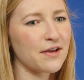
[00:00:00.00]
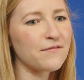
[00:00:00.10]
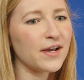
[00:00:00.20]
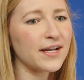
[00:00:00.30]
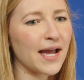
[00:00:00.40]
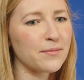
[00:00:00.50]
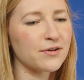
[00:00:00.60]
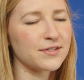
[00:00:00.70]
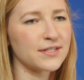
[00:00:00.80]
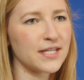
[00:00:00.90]

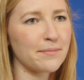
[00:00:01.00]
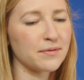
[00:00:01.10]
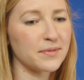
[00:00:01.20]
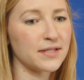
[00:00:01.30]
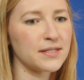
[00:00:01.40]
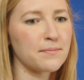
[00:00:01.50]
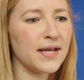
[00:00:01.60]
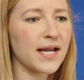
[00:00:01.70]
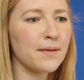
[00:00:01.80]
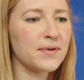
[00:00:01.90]
Phytochemicals in supplements
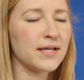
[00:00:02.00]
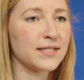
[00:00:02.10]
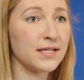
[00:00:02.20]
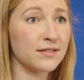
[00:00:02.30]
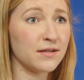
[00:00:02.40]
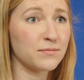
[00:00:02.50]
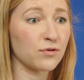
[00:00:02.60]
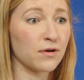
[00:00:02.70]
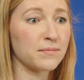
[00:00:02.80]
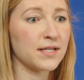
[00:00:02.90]
may not be as easily
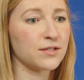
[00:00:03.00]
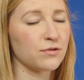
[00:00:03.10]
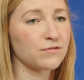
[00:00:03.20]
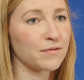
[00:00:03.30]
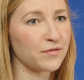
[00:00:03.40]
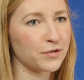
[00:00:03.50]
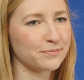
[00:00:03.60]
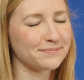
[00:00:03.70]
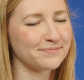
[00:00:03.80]
absorbed as those from food.